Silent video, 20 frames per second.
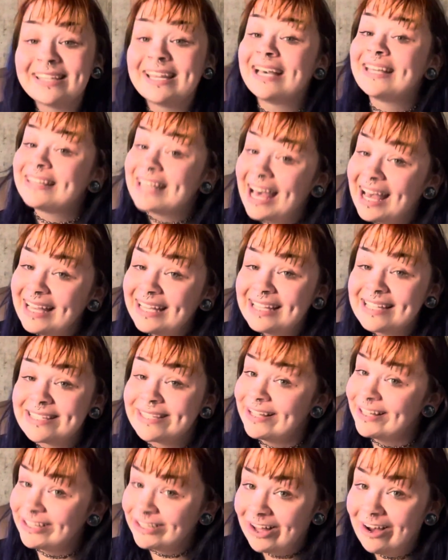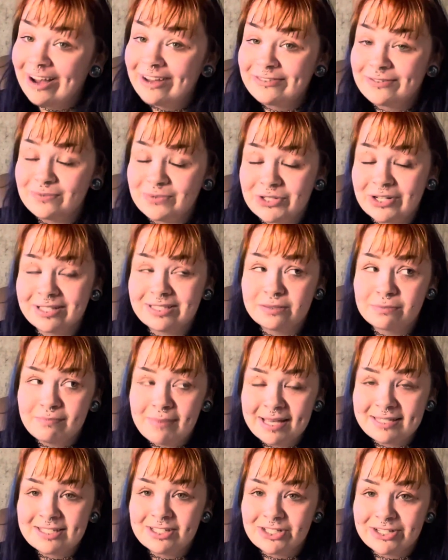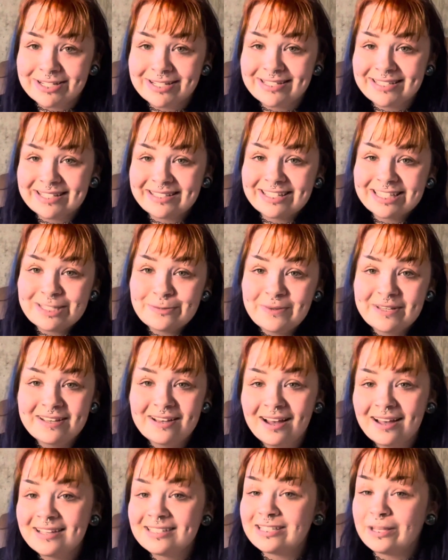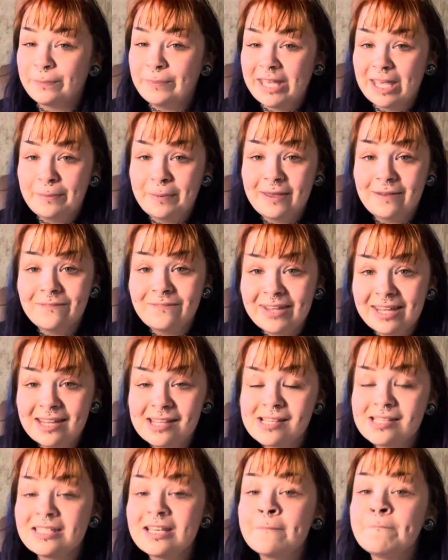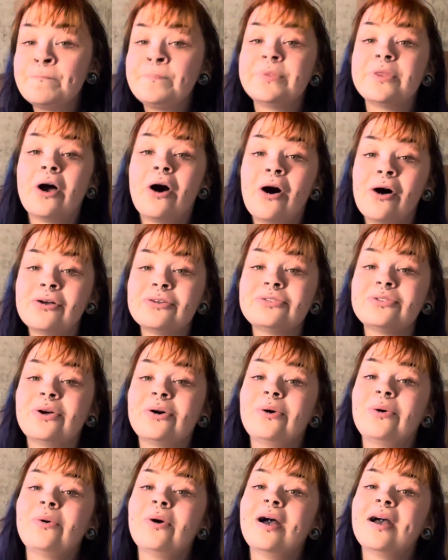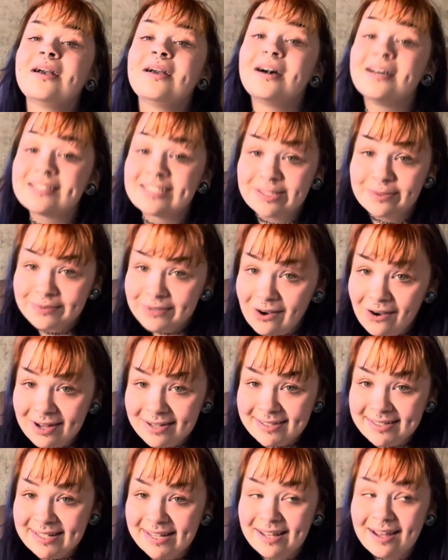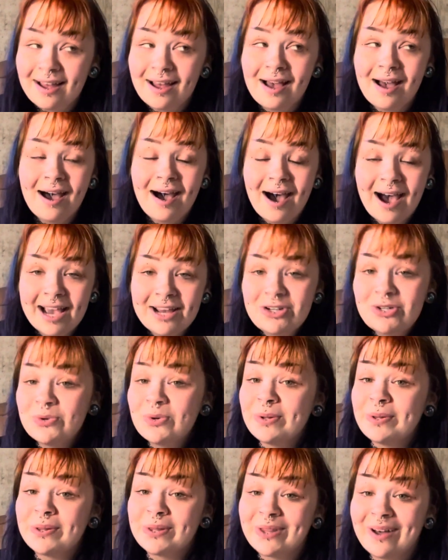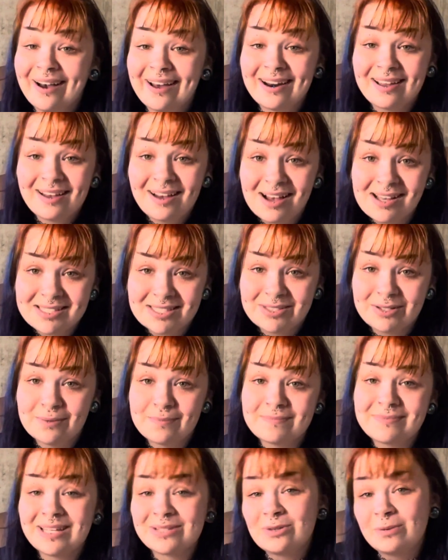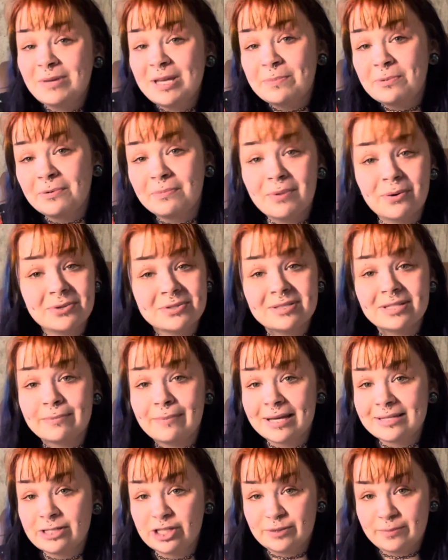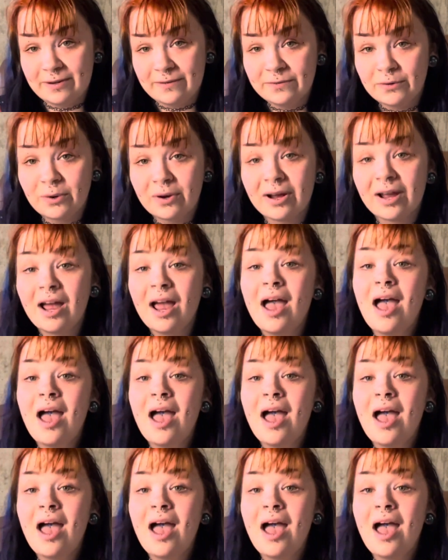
Like that is a lot from just messages. And it's because the PPVs, also custom content. I do a lot of customs. That's what people mostly message me for.